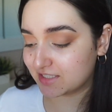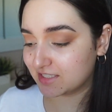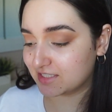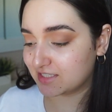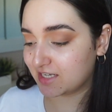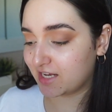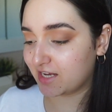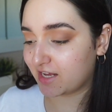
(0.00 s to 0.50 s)

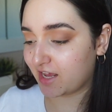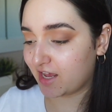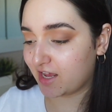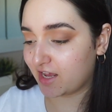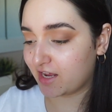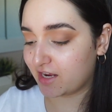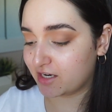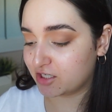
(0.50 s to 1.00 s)
take
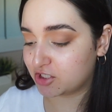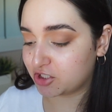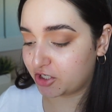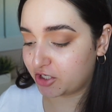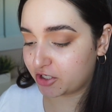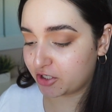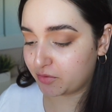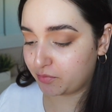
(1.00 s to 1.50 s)
a
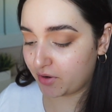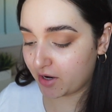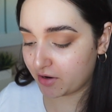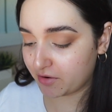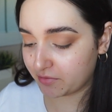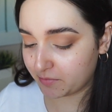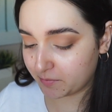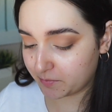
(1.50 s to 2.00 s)
darker
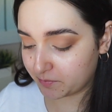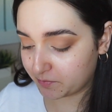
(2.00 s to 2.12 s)
brown